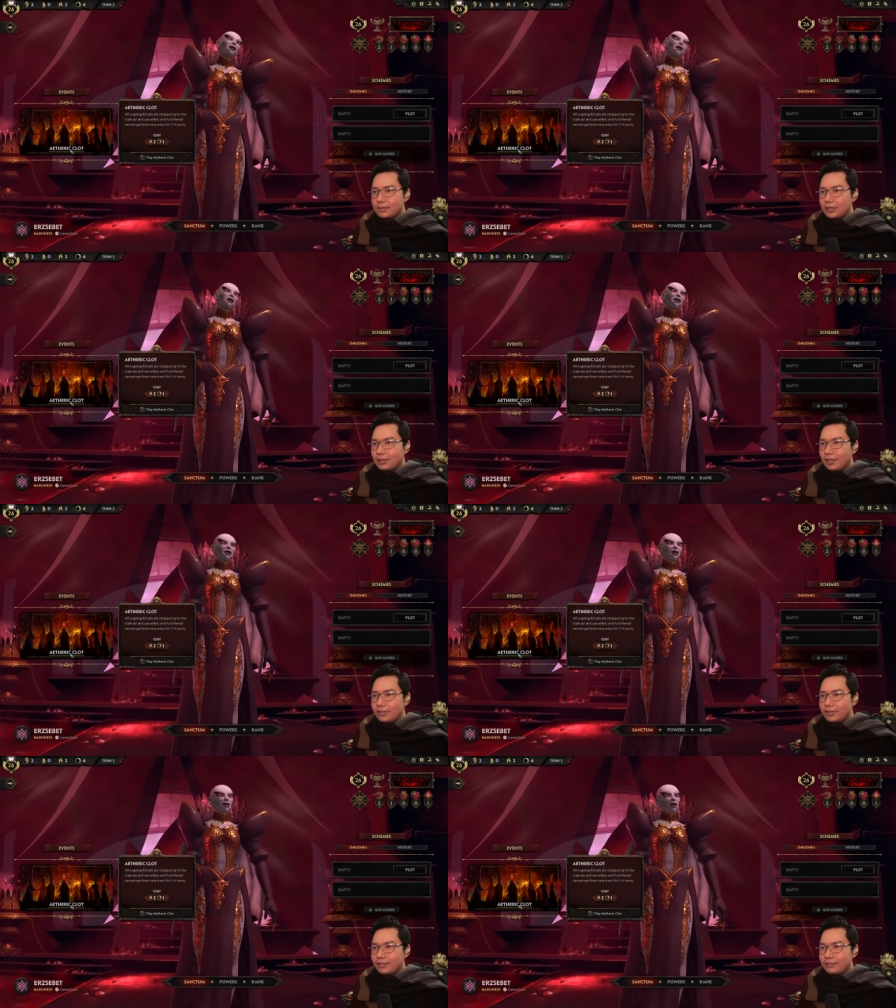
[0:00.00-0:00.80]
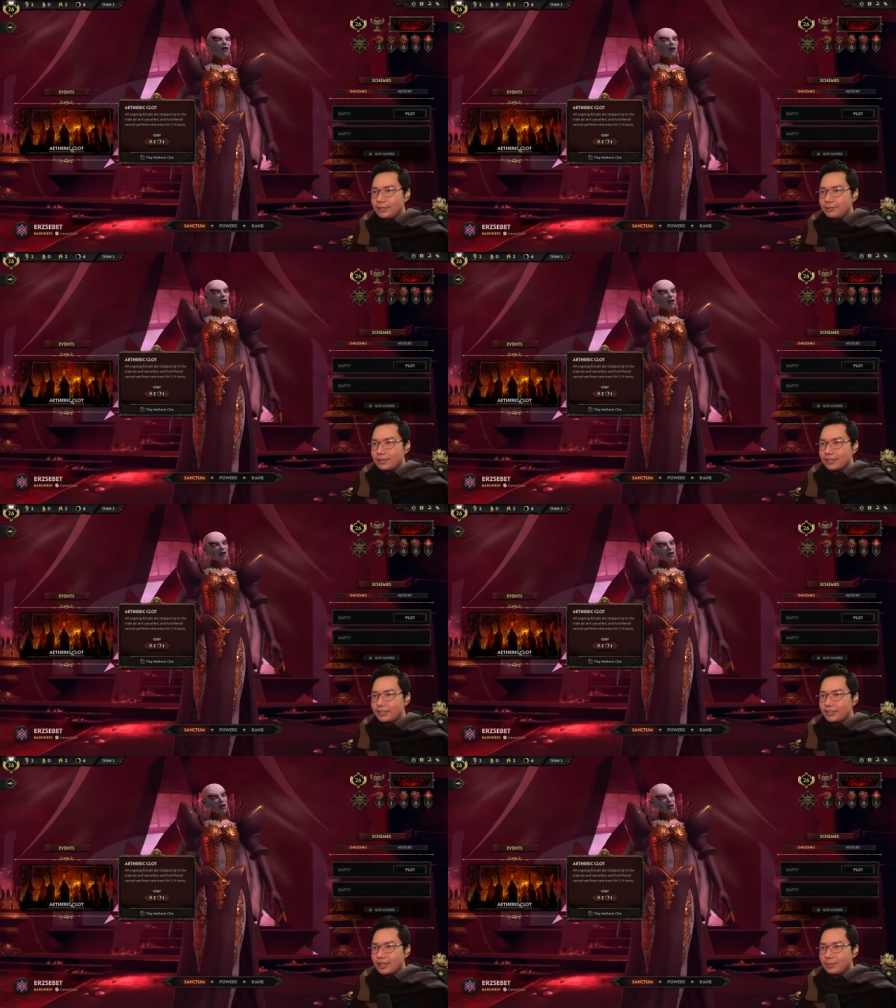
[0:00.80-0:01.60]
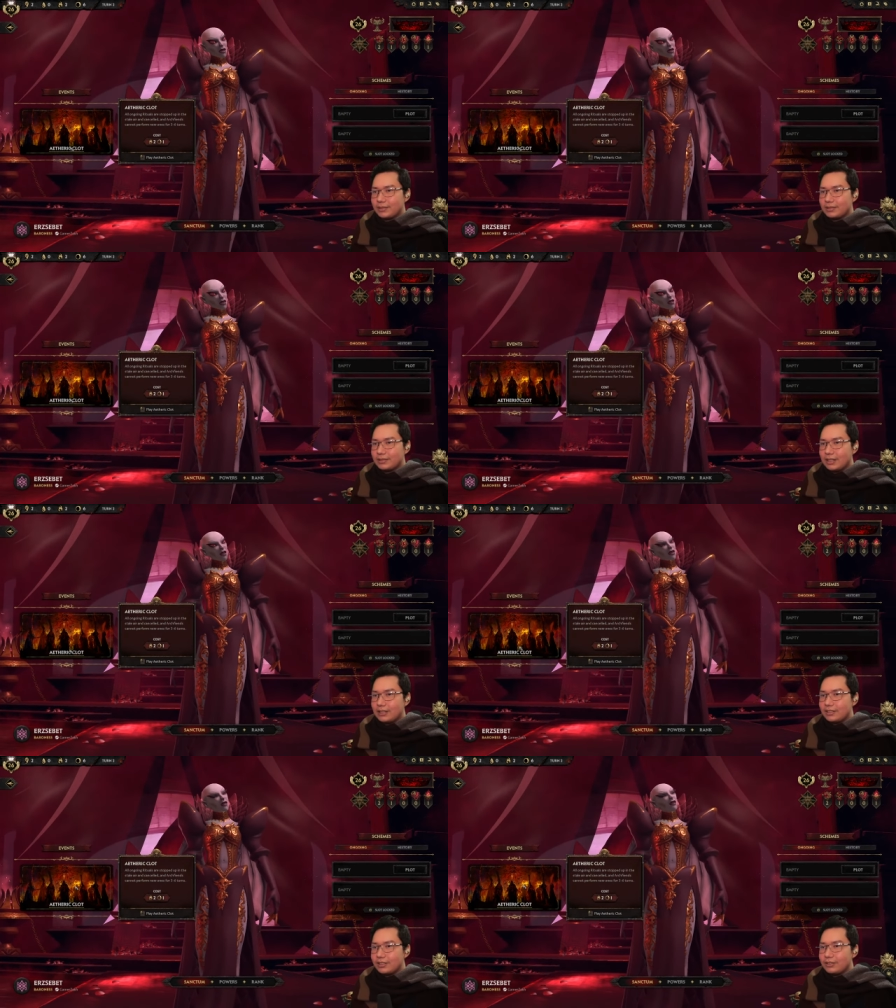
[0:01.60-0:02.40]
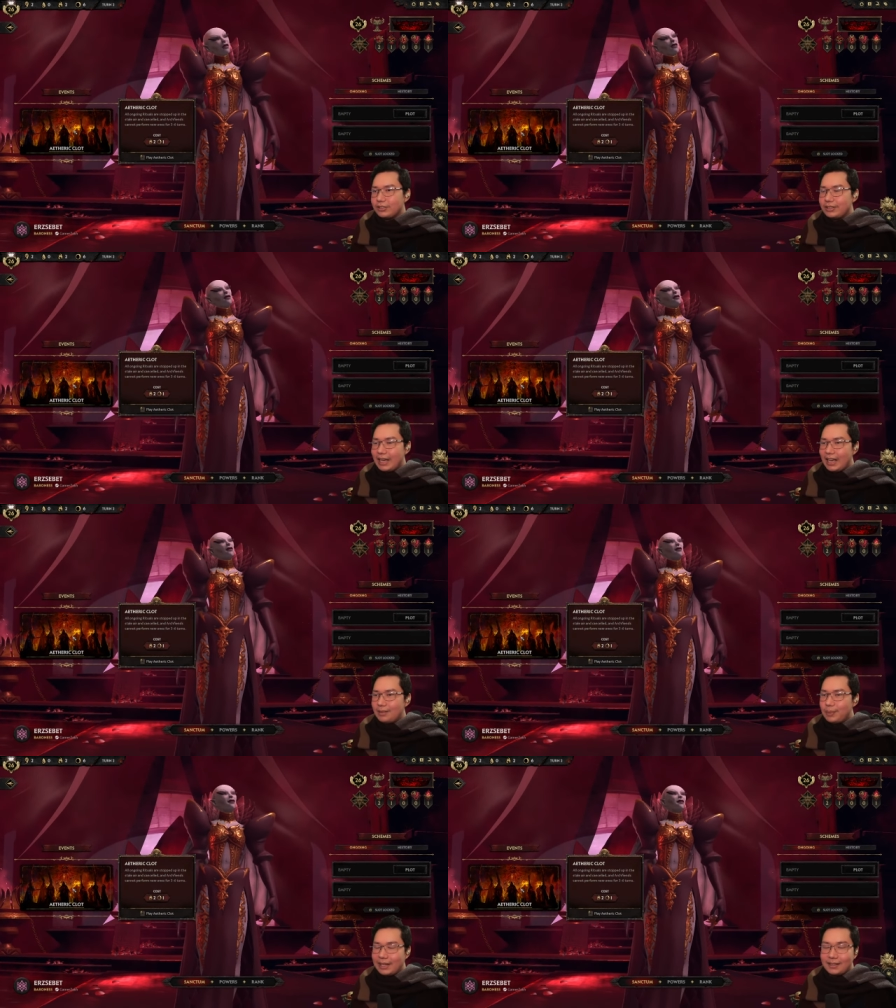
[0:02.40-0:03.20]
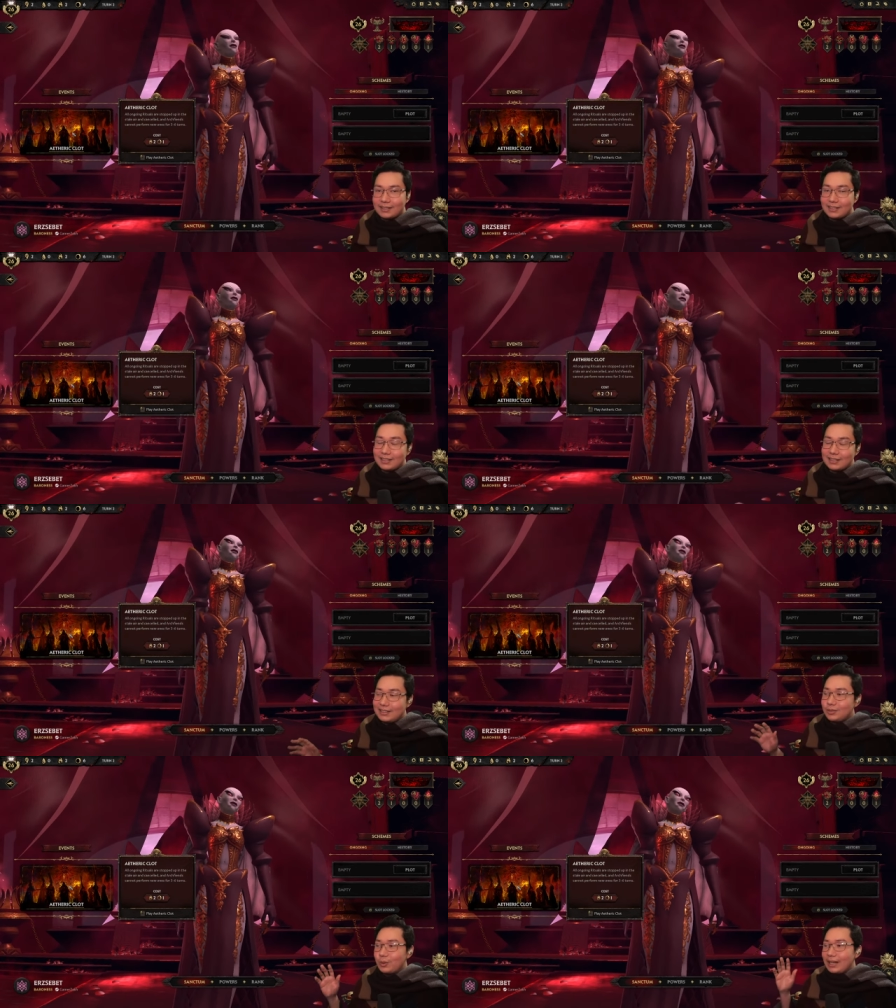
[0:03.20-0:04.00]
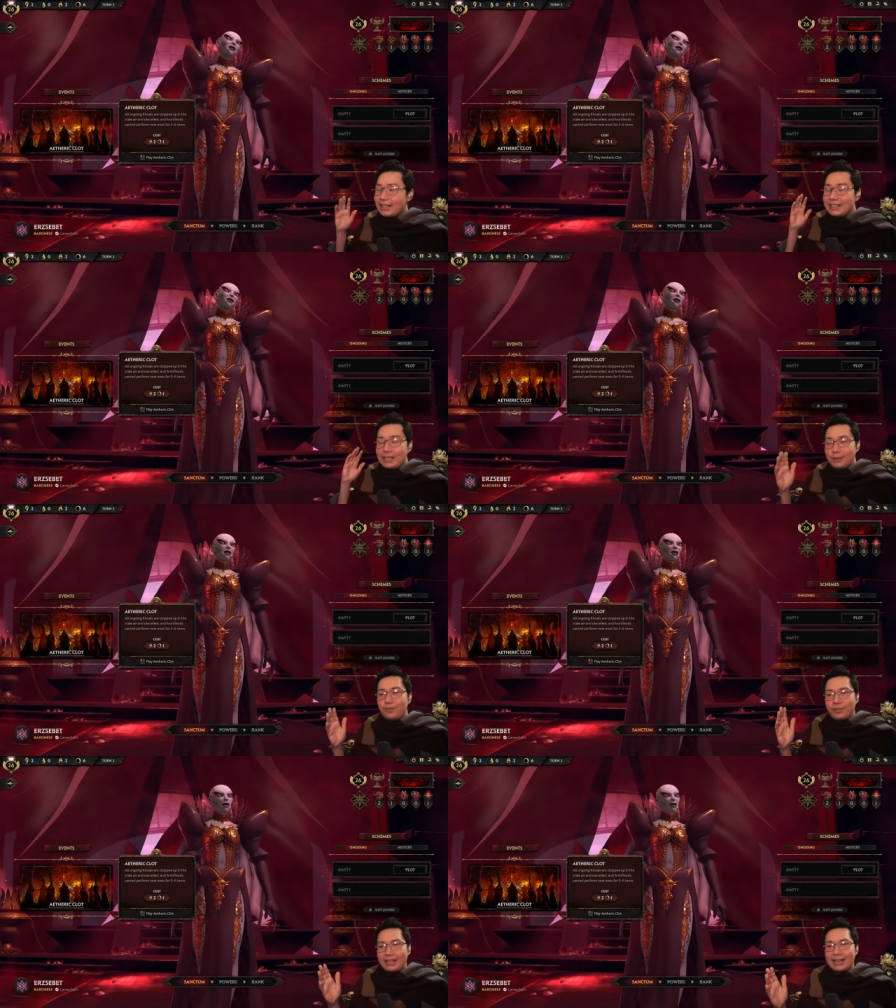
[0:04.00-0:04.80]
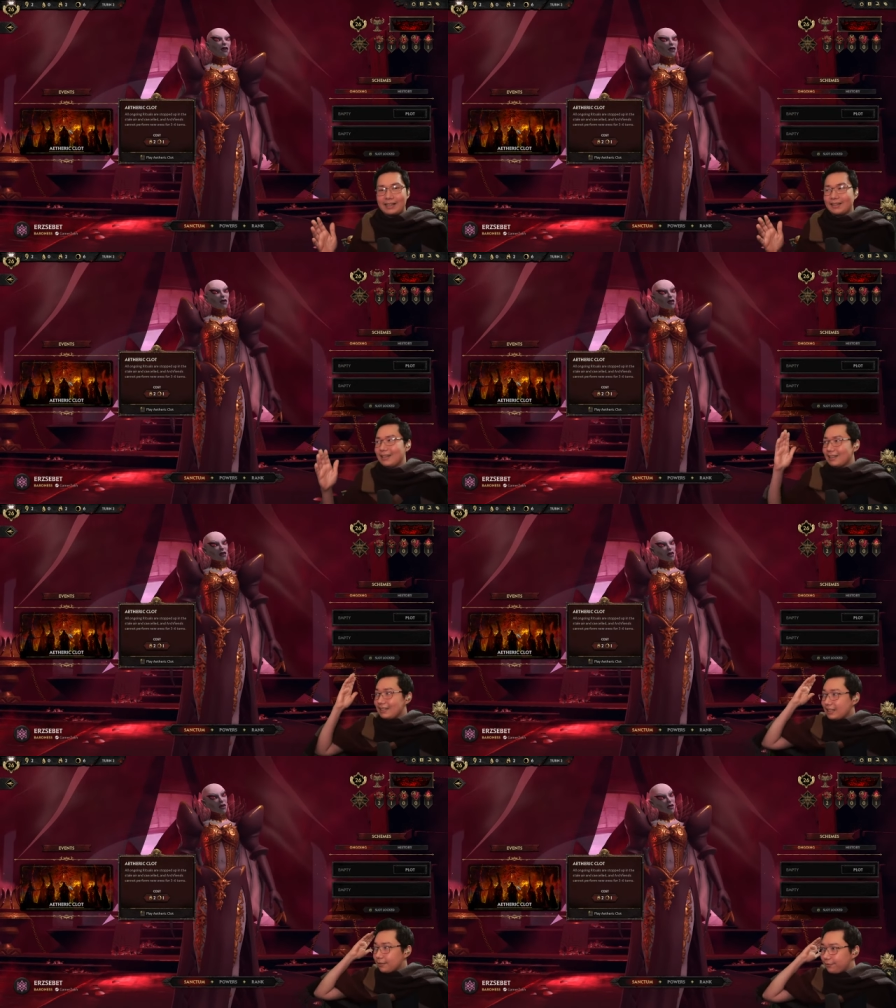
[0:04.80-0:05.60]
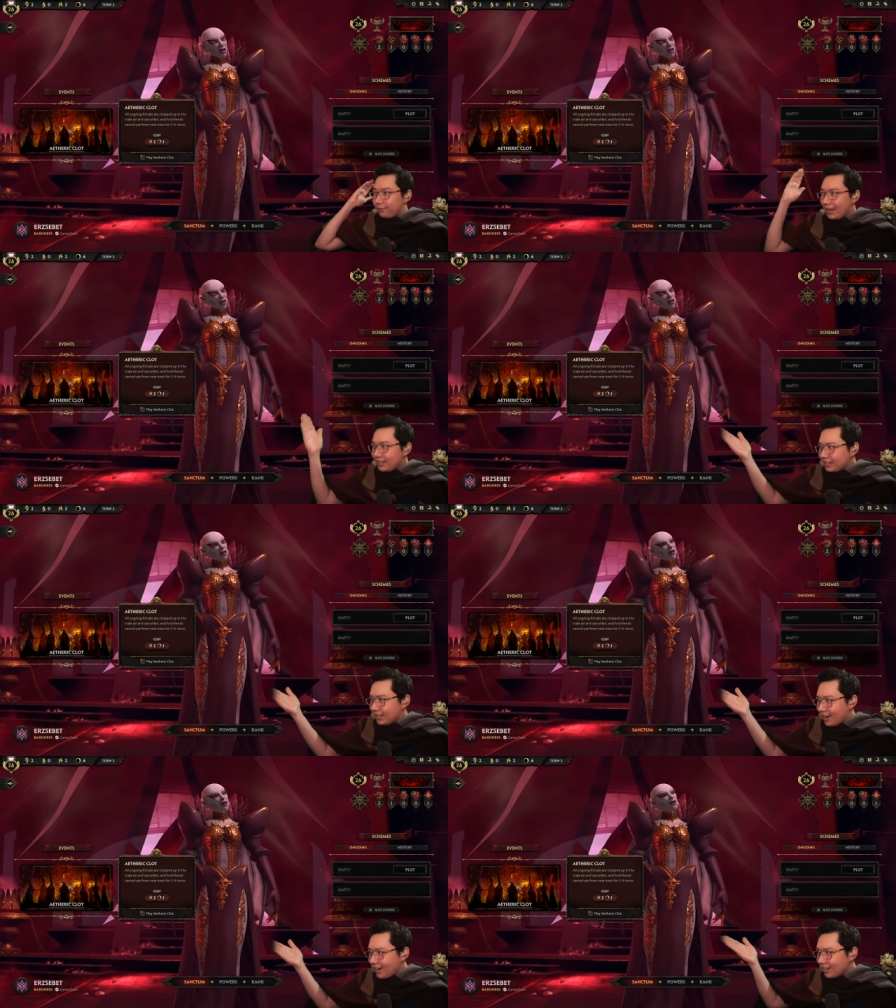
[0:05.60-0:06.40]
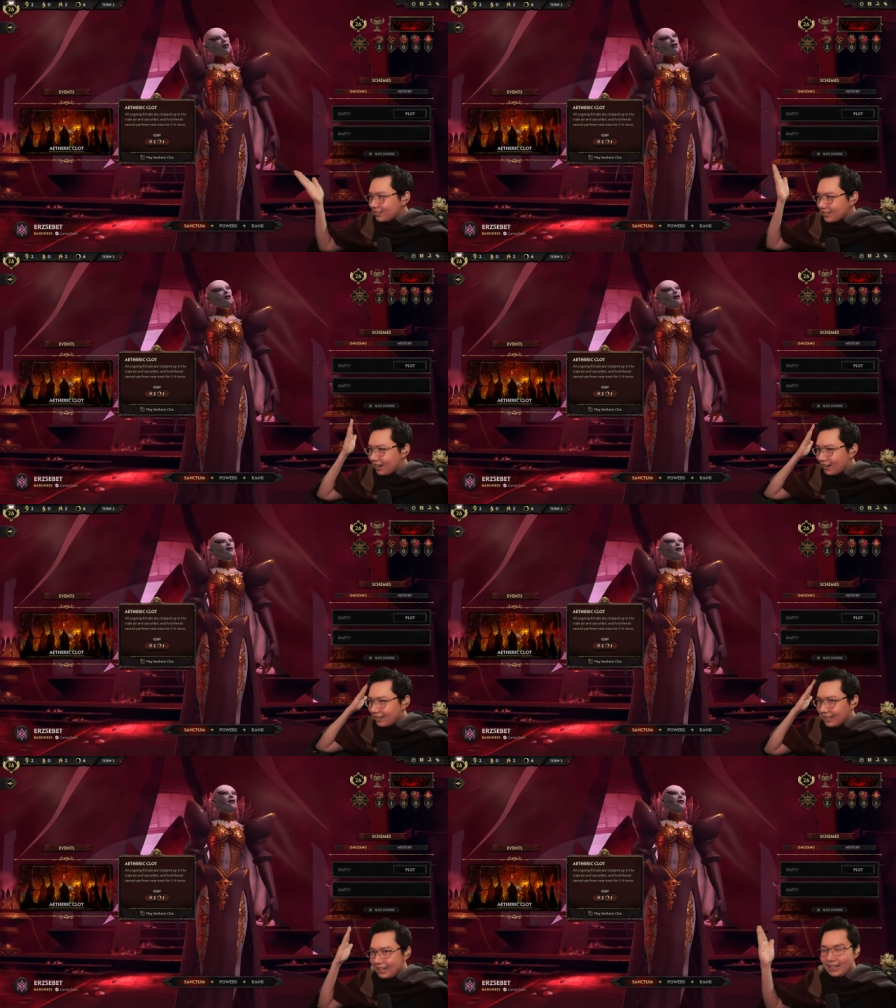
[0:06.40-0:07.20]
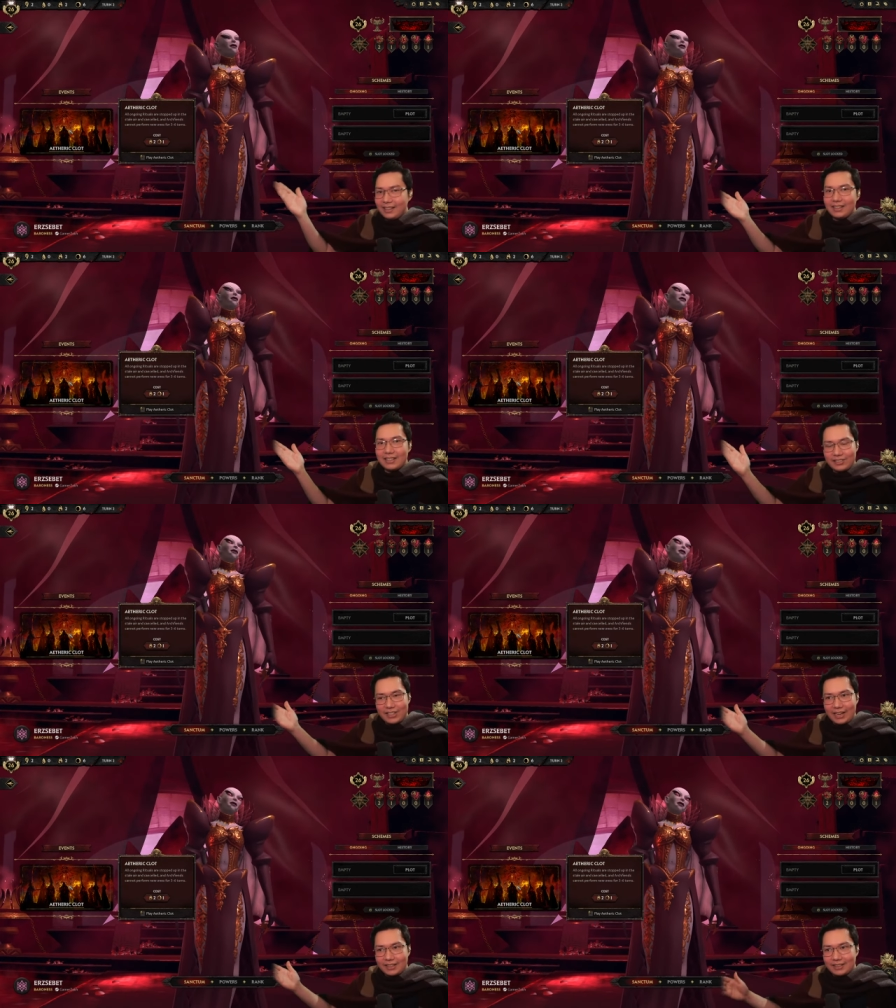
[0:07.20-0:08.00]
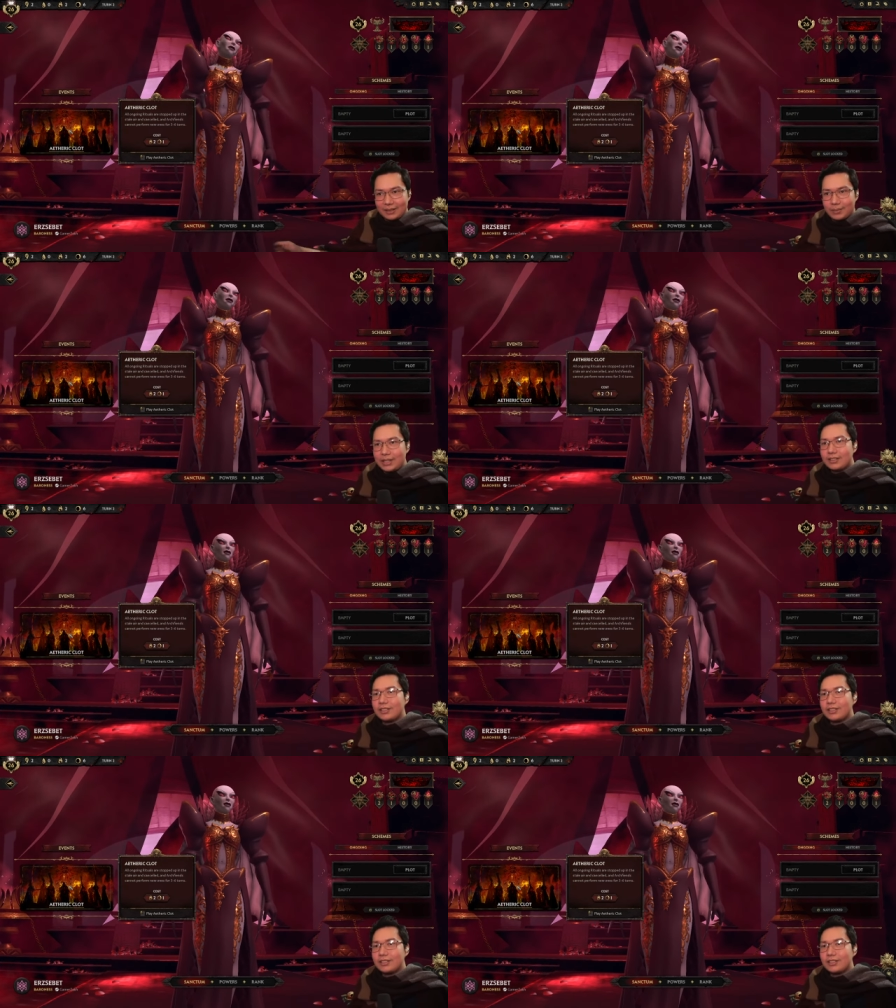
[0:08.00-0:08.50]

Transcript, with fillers: All ongoing rituals are stopped. So you can play this. This is what I keep forgetting. The event cards are in the Sanctum.